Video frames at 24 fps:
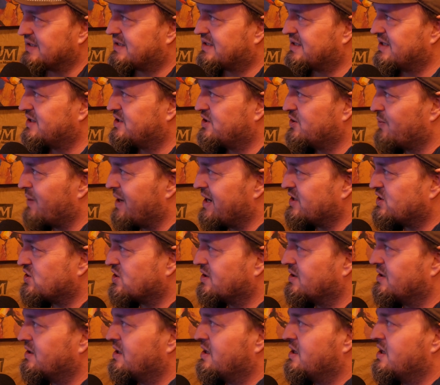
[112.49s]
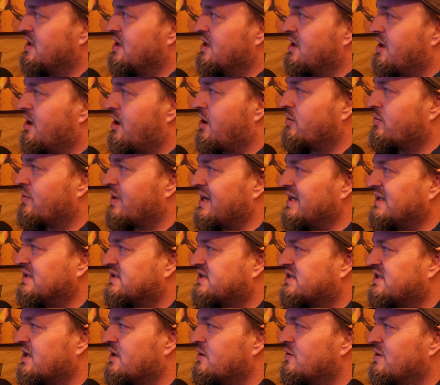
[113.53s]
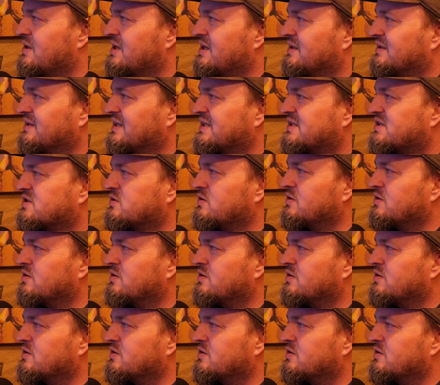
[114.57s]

situation. All right, so let's